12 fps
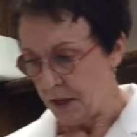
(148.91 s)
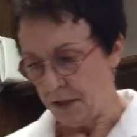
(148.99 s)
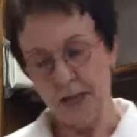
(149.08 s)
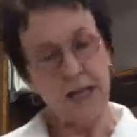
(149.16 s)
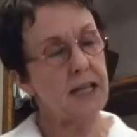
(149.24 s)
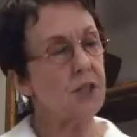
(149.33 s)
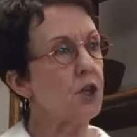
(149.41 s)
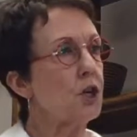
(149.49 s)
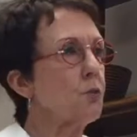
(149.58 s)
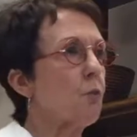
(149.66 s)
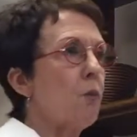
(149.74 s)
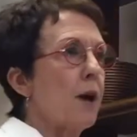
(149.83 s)
The next
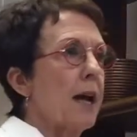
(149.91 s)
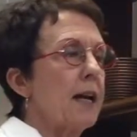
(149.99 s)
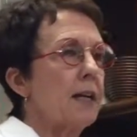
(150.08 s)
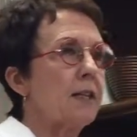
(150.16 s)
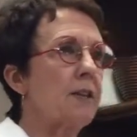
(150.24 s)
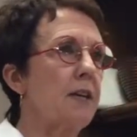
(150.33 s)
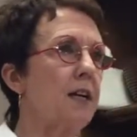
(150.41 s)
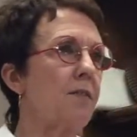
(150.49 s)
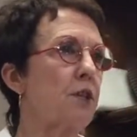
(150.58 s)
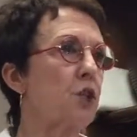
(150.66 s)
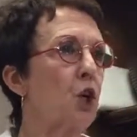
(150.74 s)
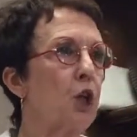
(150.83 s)
are what I like to think of
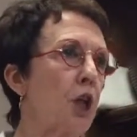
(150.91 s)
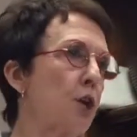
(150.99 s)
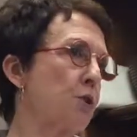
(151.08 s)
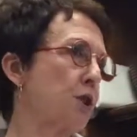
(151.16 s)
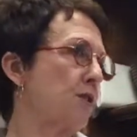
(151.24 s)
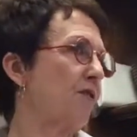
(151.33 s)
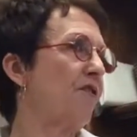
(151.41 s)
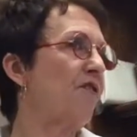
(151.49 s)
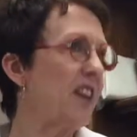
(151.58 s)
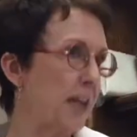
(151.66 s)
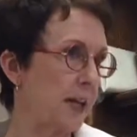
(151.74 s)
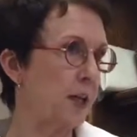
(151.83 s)
as
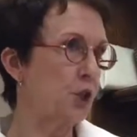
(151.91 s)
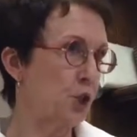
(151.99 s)
close-fitting